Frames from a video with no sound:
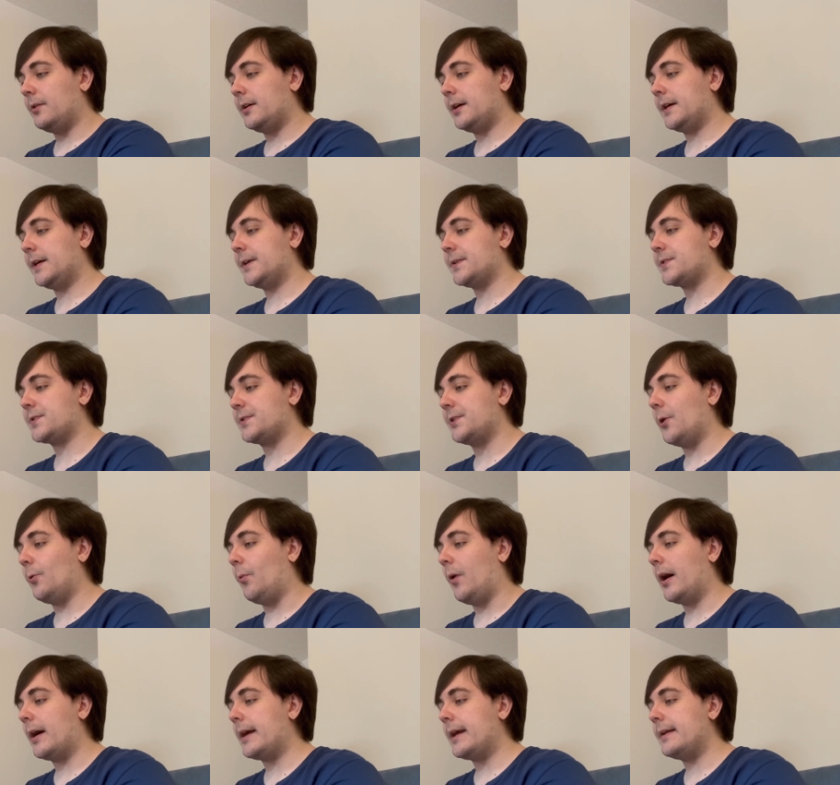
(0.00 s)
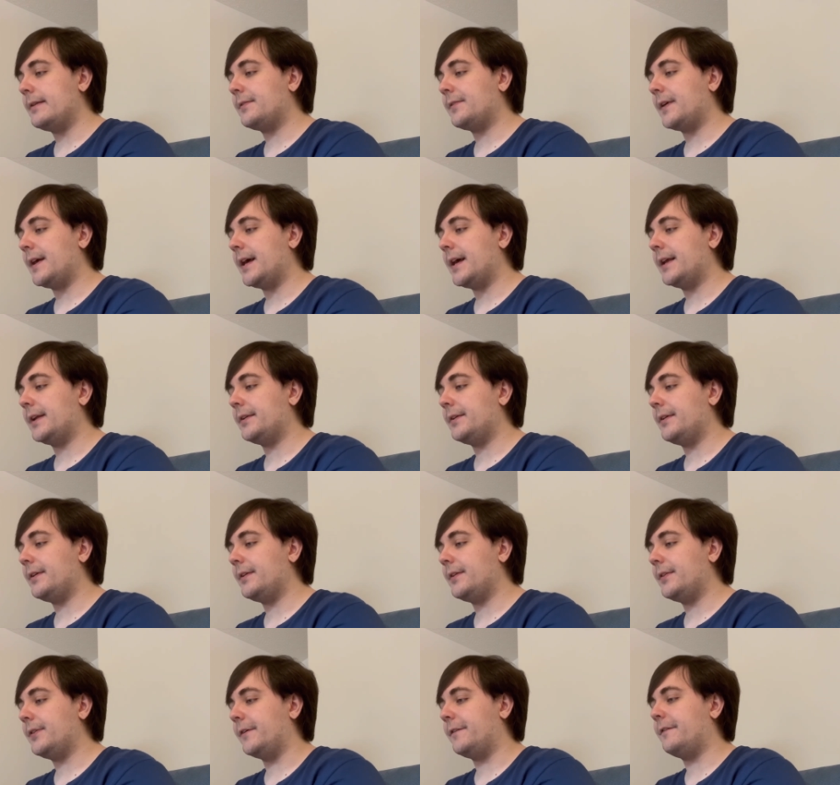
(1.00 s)
uh, Snow White and
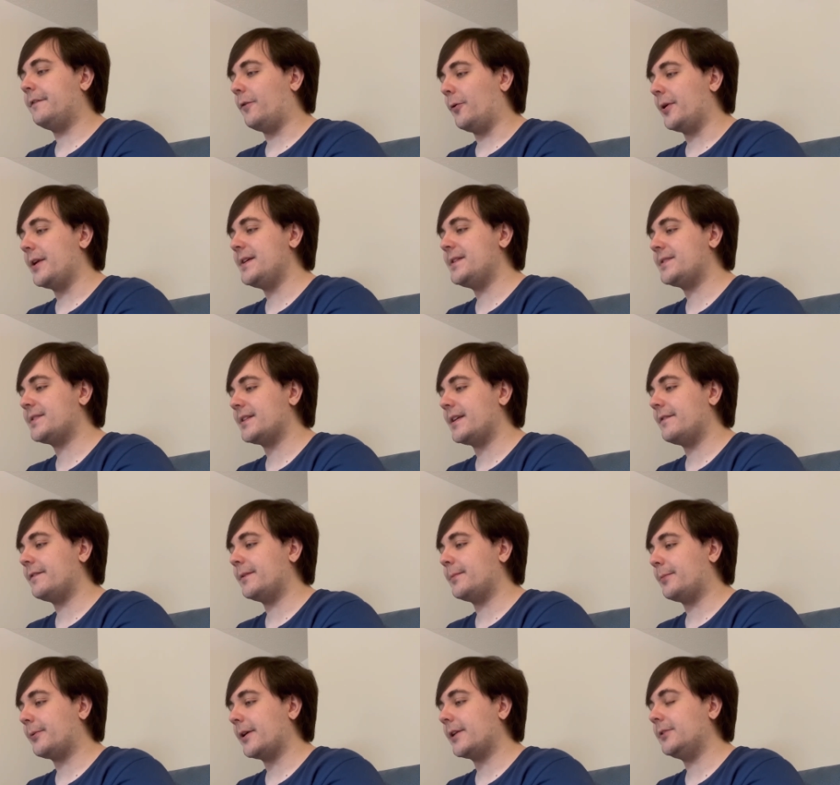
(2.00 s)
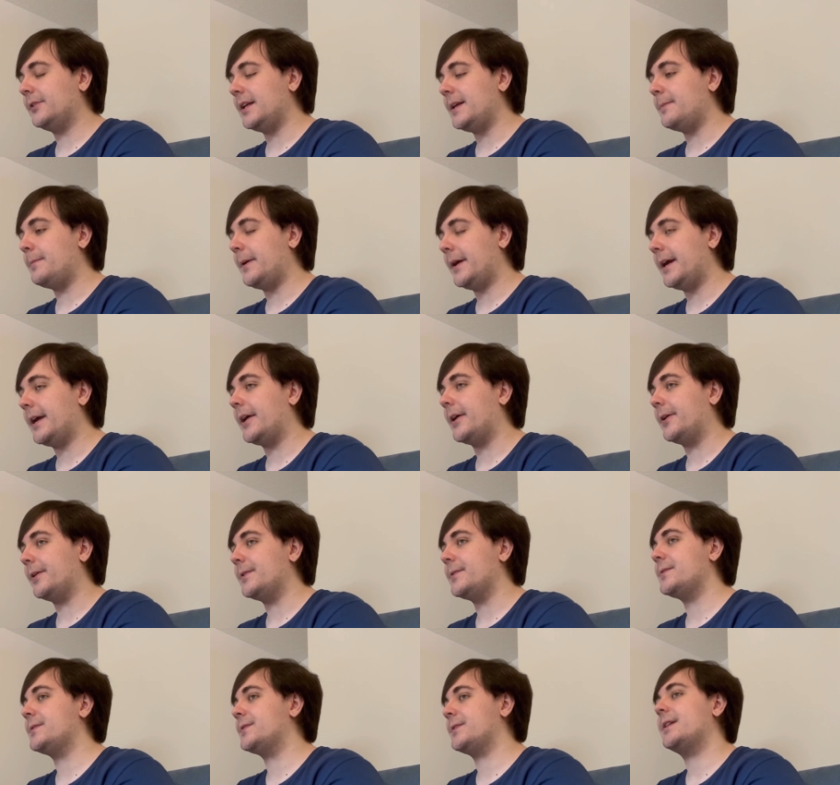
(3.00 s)
the 47 Prickly
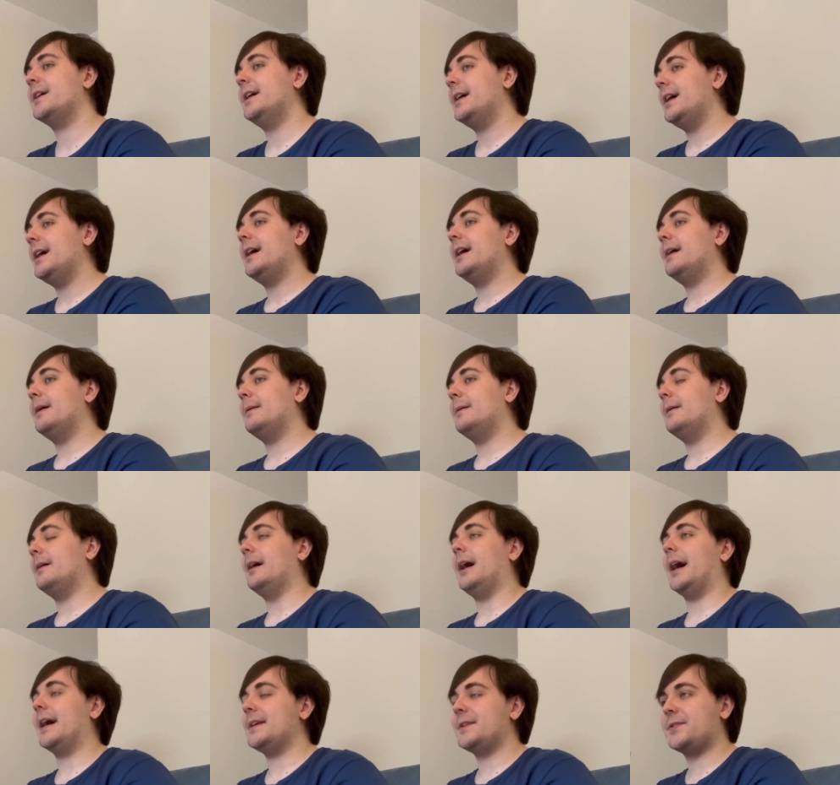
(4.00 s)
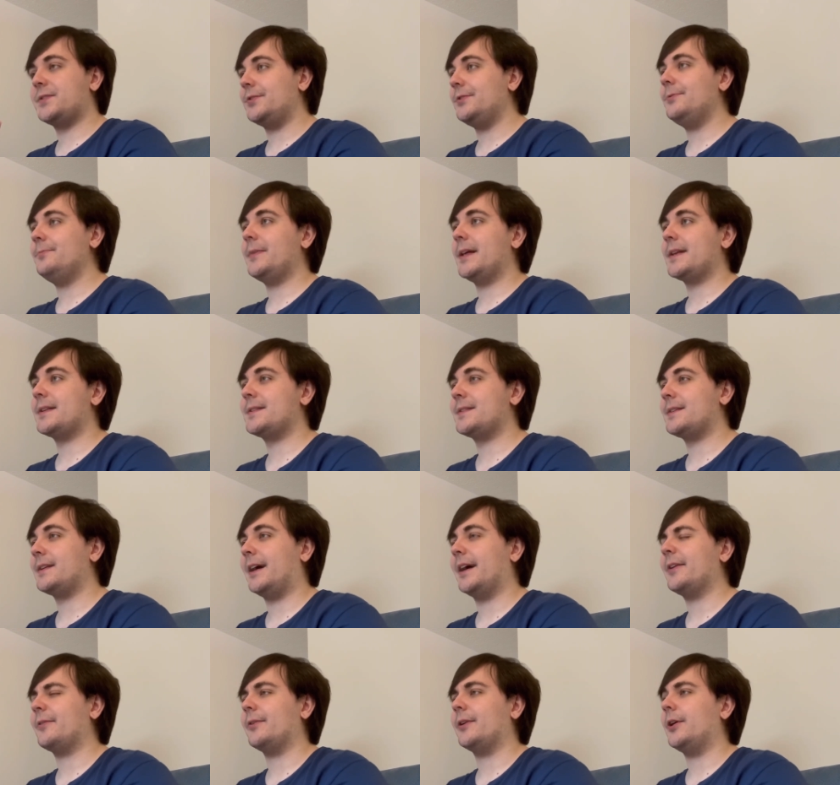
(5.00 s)
Pears. I assume that's,
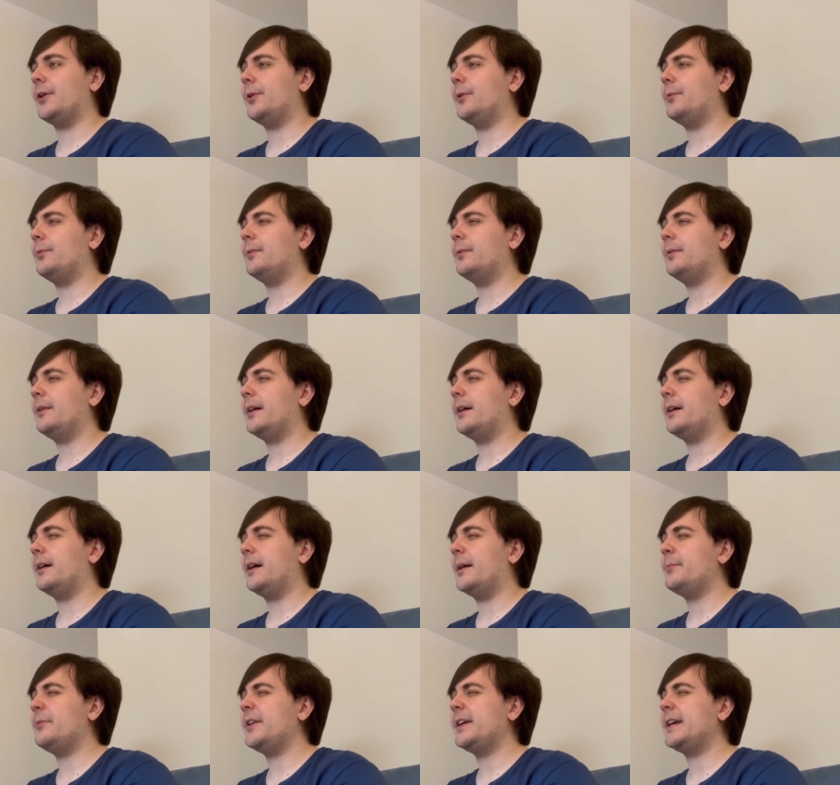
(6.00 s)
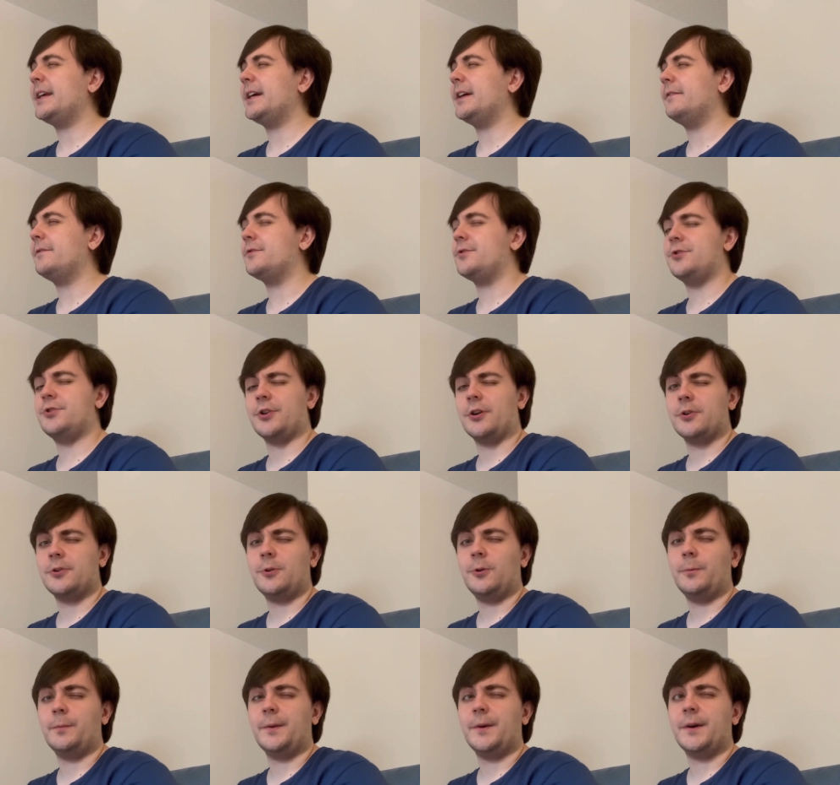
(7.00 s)
I don't know, I'm thinking of
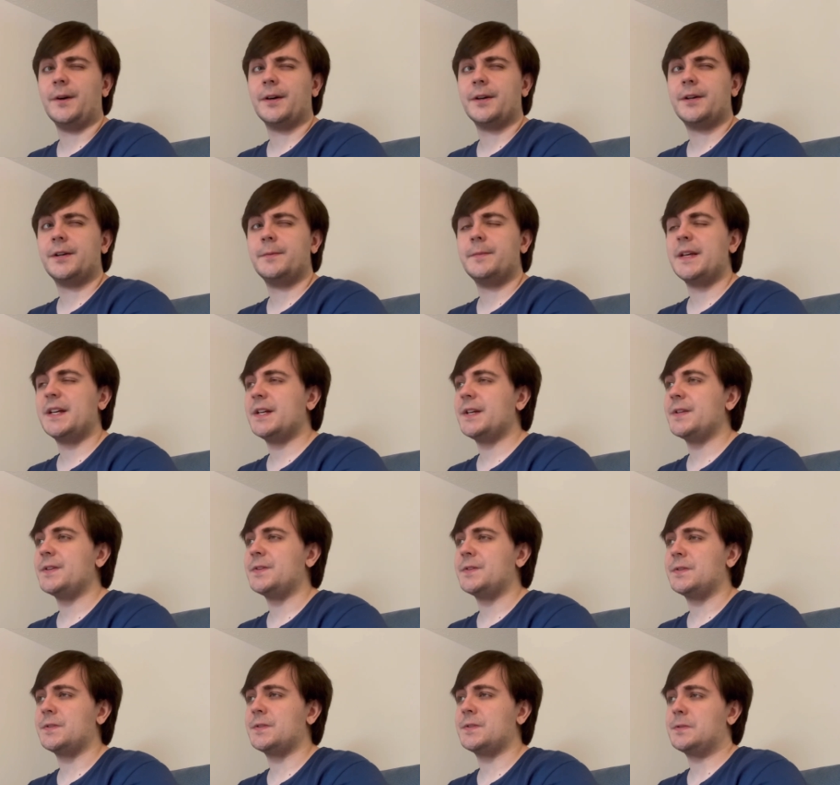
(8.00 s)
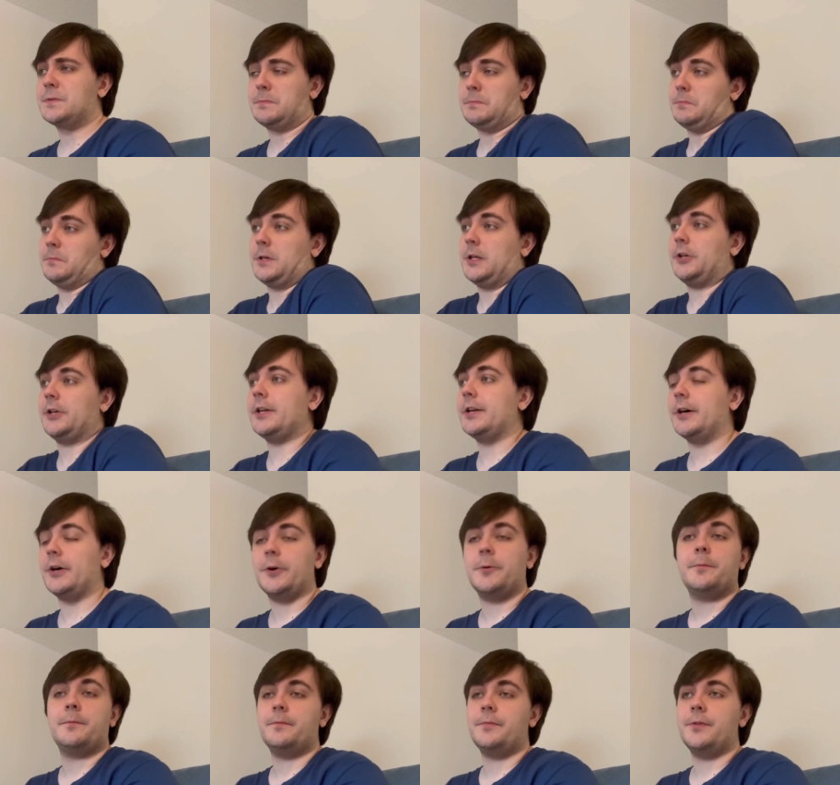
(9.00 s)
Jungle Book because, well, you know,